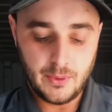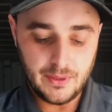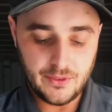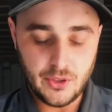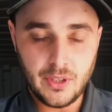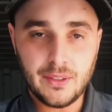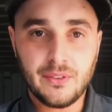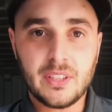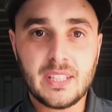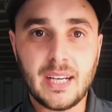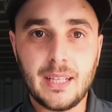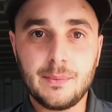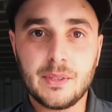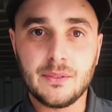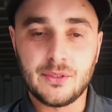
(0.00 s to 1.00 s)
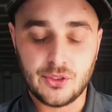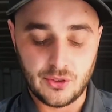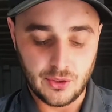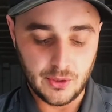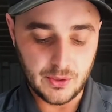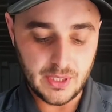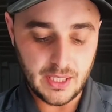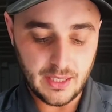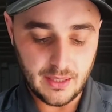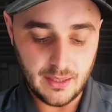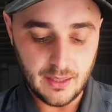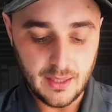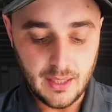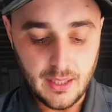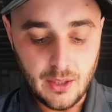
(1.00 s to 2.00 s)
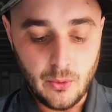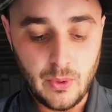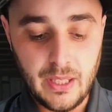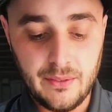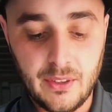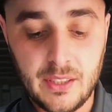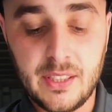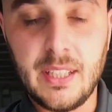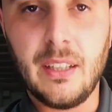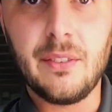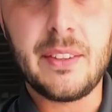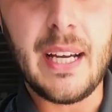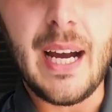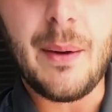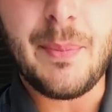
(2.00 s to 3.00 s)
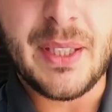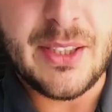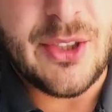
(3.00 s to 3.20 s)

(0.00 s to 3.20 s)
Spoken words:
we have two different types of screws here. We have our self-tapping